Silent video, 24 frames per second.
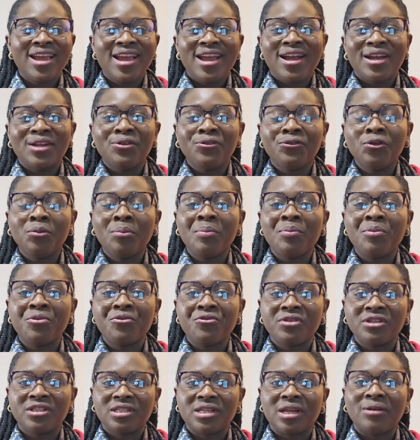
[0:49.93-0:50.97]
A few people
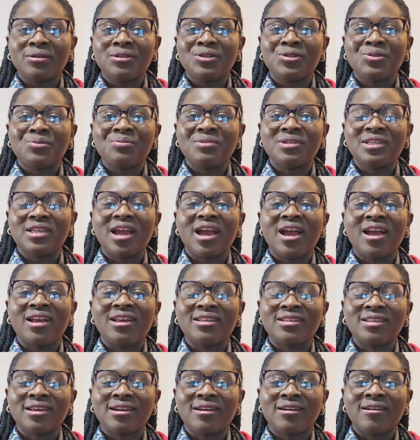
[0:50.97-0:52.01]
reached out to me
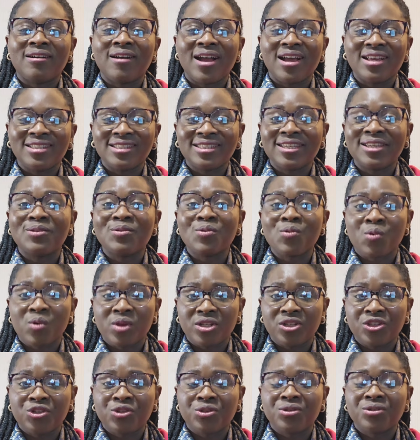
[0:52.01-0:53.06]
asking
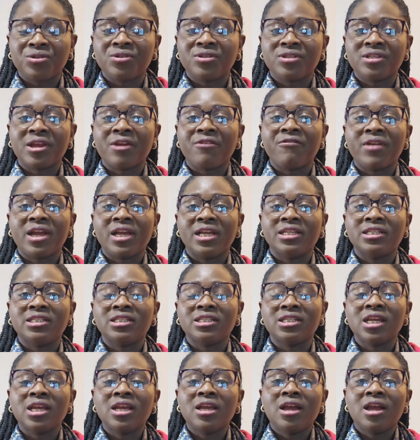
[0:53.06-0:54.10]
questions around